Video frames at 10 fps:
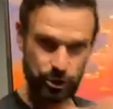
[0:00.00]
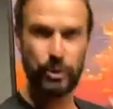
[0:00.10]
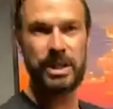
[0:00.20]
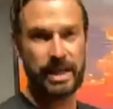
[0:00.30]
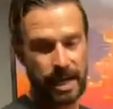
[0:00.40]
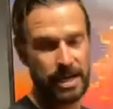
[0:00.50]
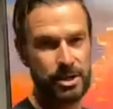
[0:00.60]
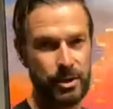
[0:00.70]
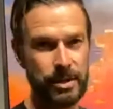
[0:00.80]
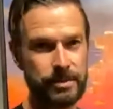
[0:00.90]
it like I do
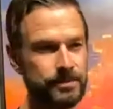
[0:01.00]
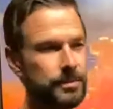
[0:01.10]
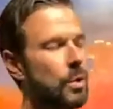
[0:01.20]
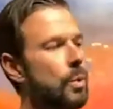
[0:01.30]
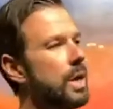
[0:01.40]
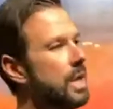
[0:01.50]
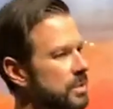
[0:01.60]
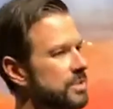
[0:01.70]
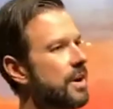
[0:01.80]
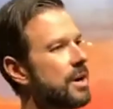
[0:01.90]
it. Where he
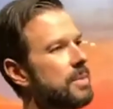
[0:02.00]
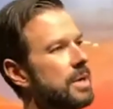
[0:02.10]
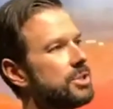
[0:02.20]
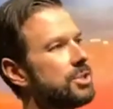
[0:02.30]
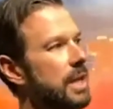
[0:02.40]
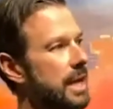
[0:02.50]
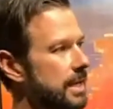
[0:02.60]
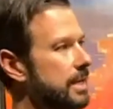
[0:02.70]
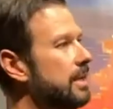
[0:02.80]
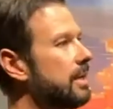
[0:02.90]
was very much like,